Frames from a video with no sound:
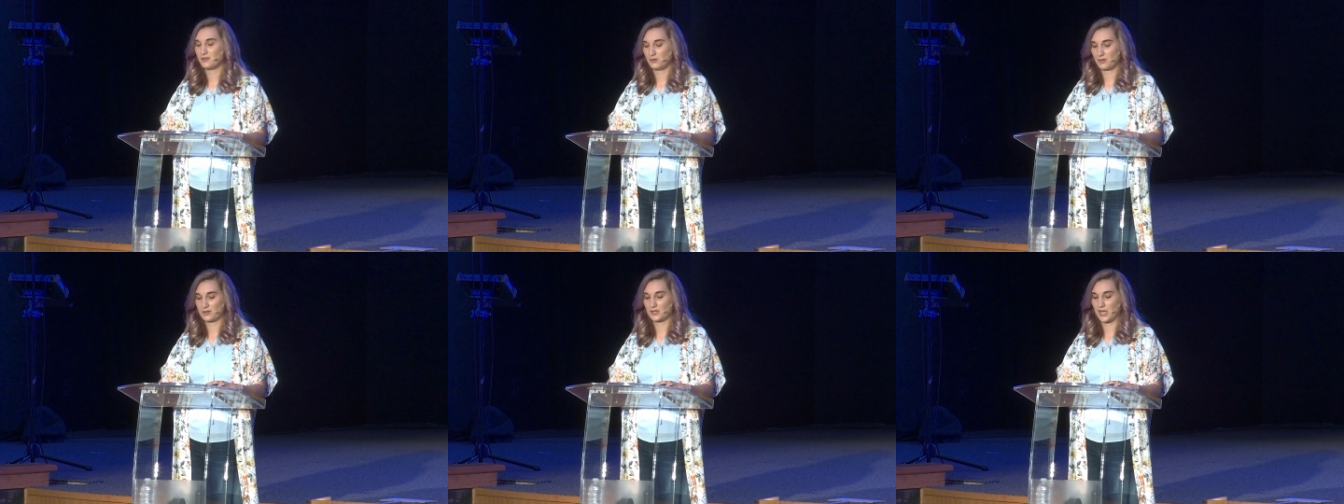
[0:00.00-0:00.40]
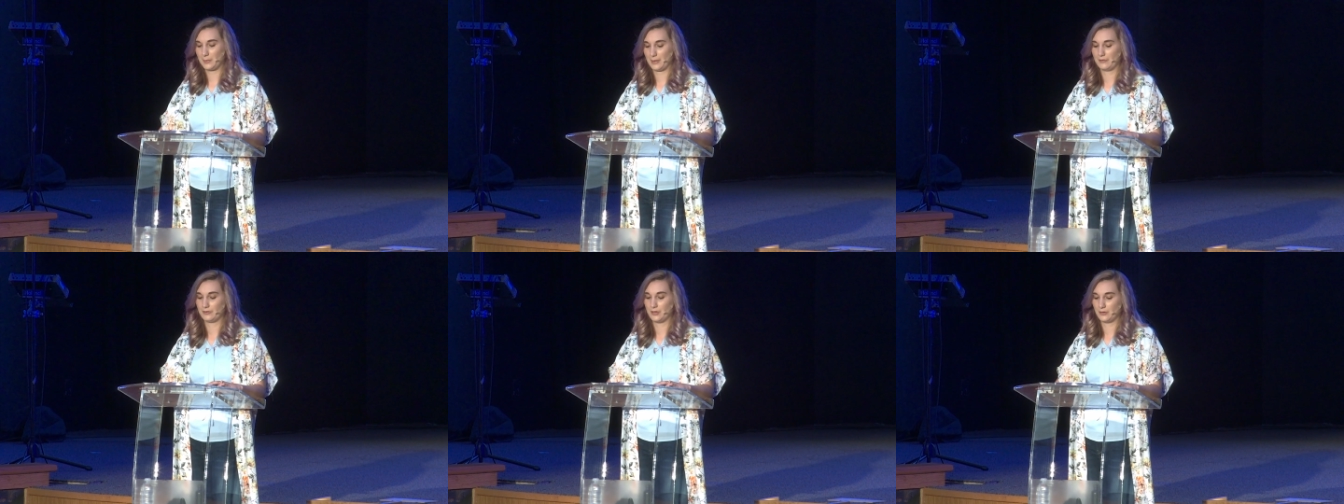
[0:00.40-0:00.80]
to do the
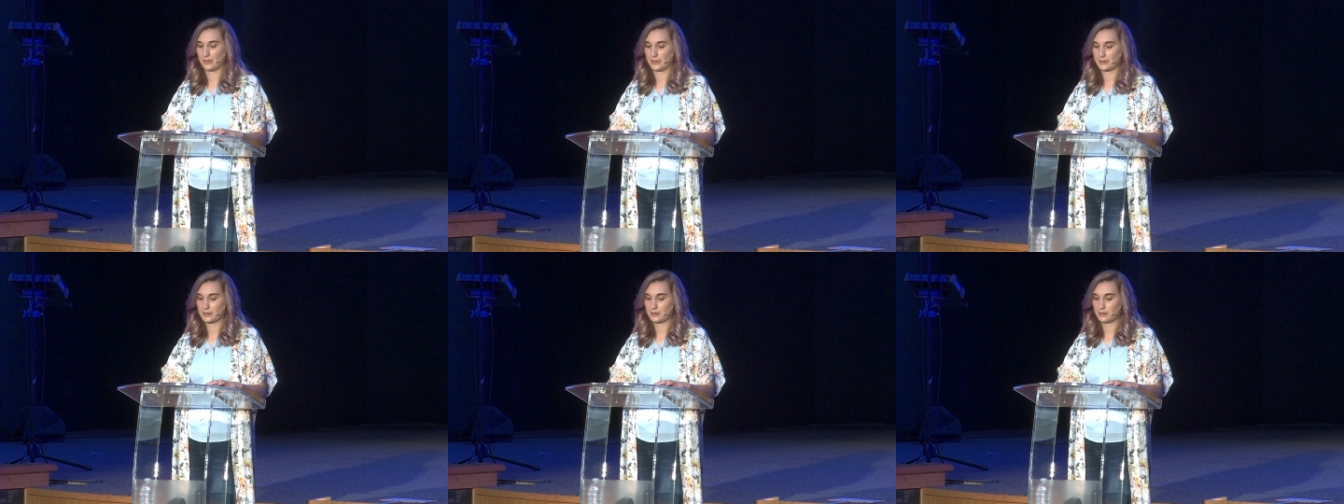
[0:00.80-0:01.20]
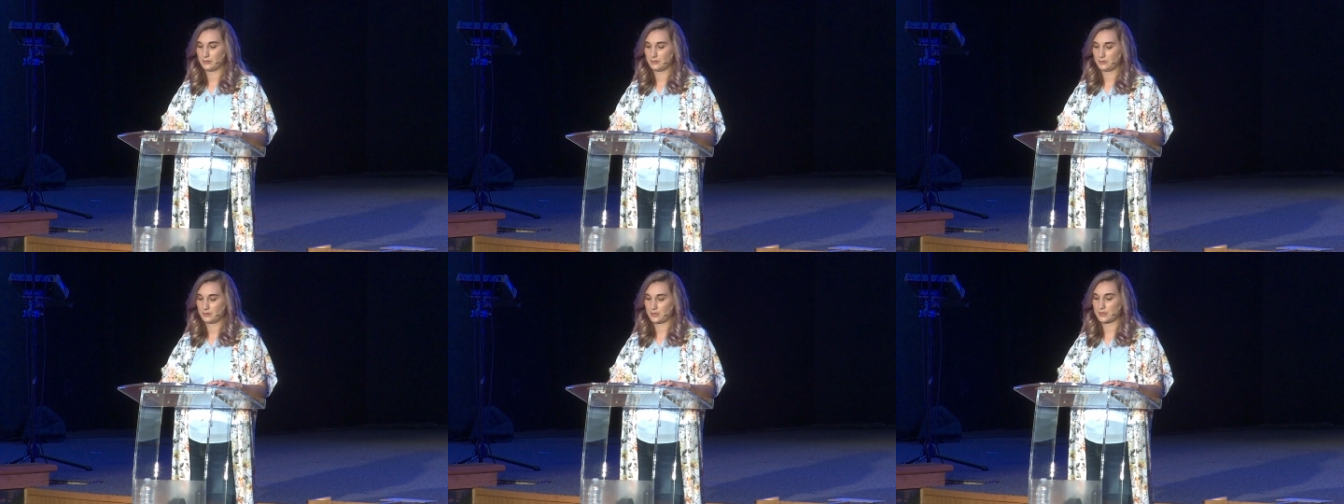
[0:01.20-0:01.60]
same, I've noticed
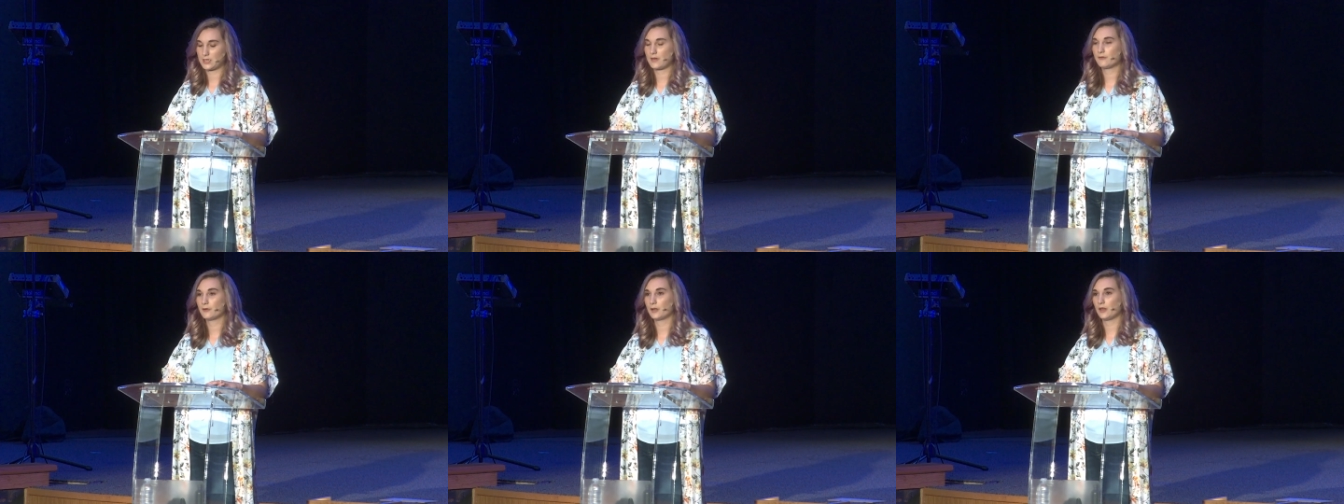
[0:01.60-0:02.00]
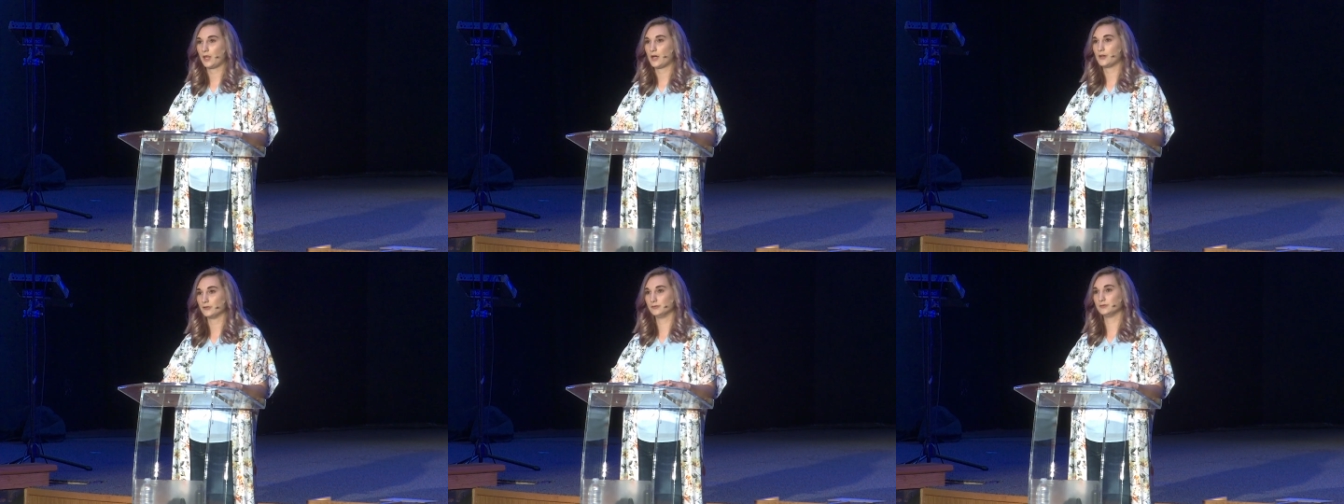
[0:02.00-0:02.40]
to suffer
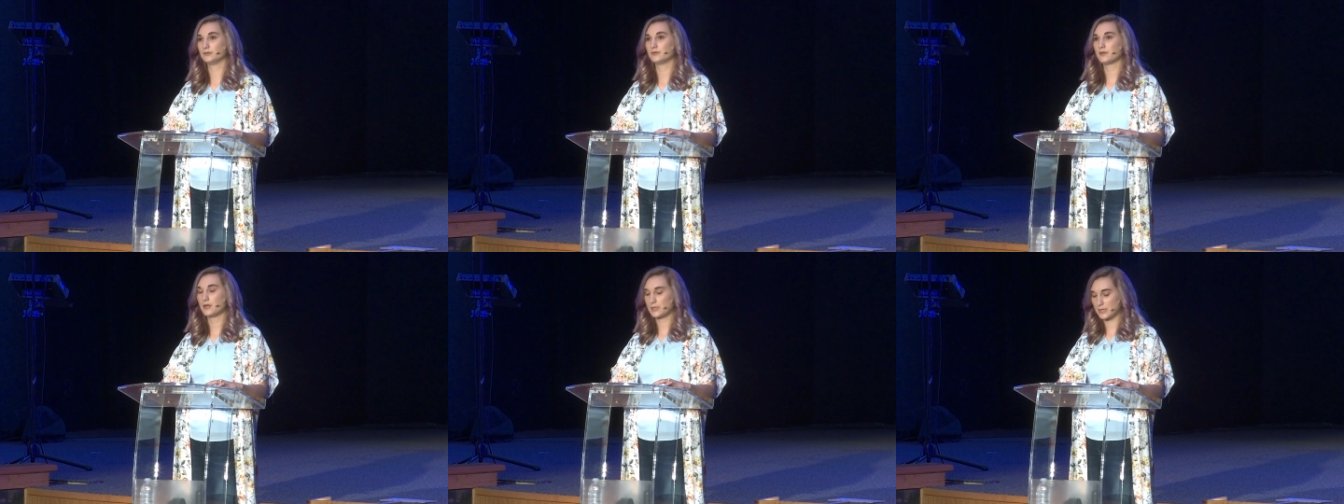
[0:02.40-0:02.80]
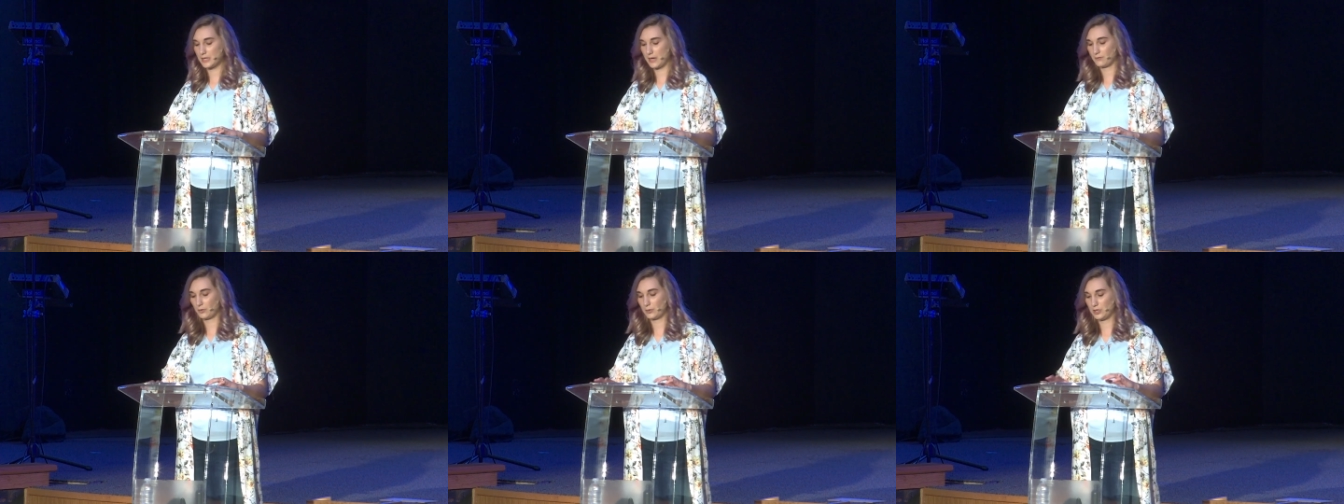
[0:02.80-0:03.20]
alone, to
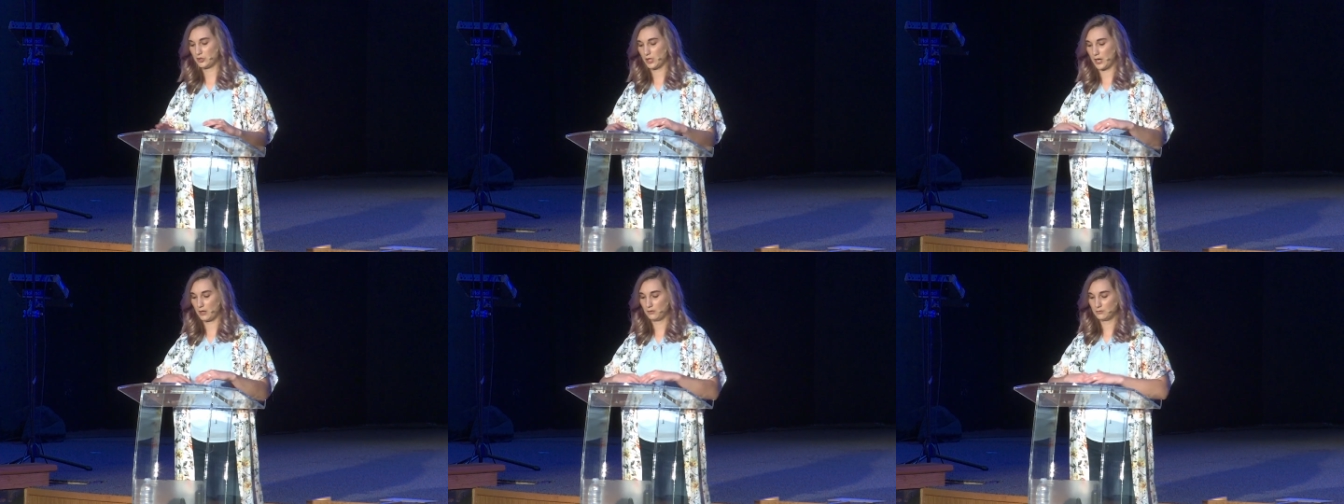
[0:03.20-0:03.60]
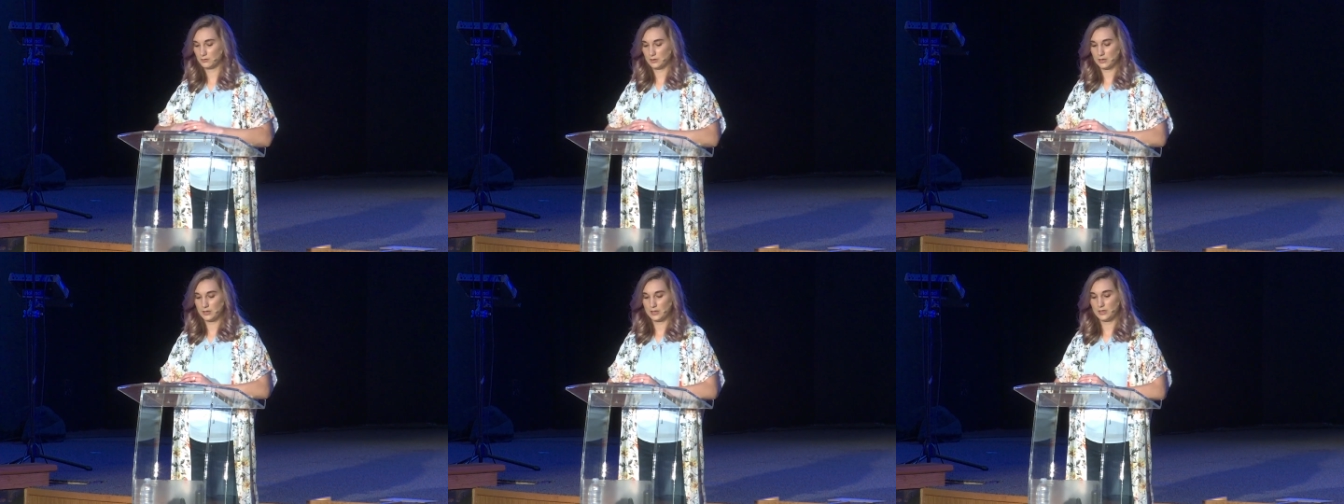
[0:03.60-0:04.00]
never reach out,
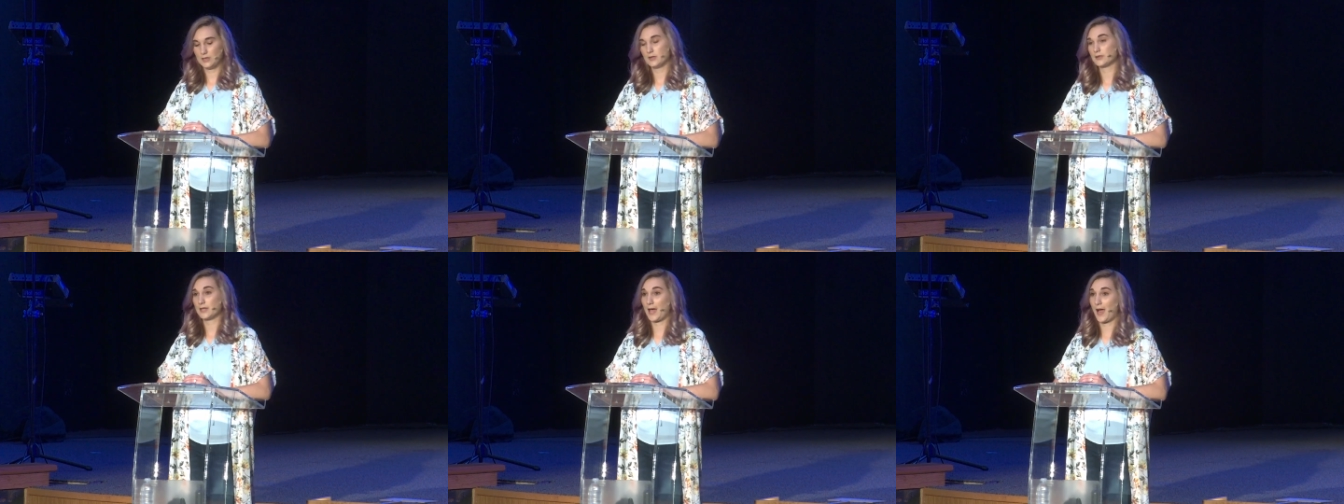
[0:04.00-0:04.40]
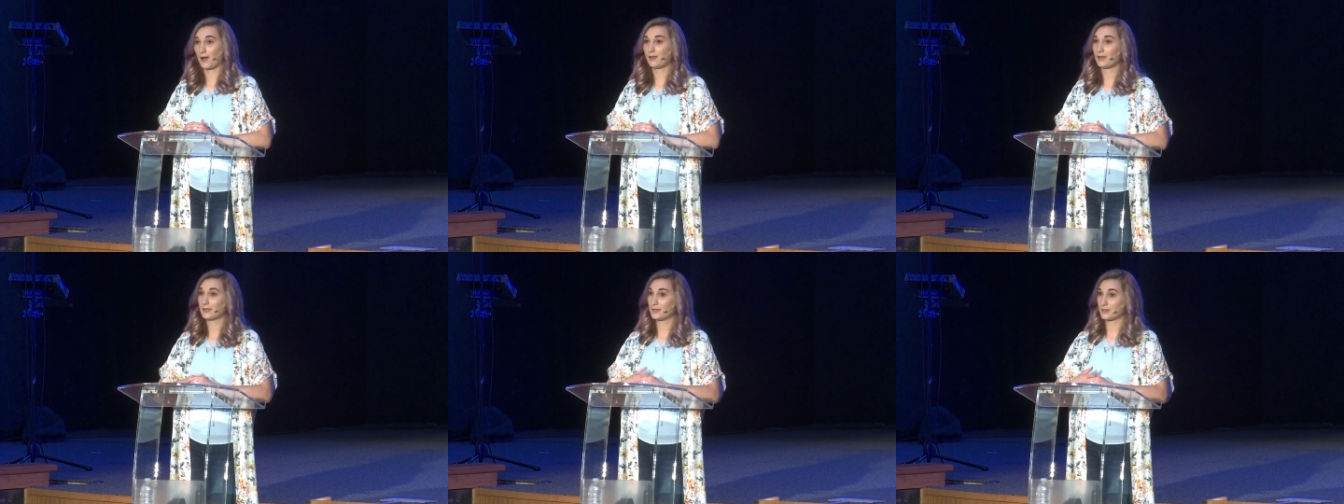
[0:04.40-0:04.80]
to
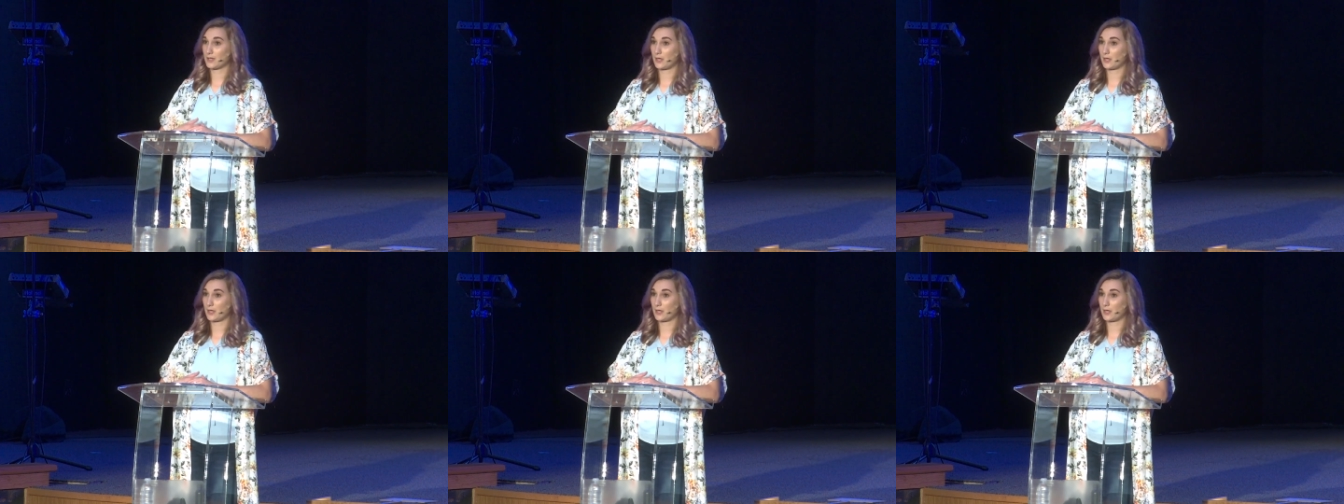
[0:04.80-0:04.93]
act like the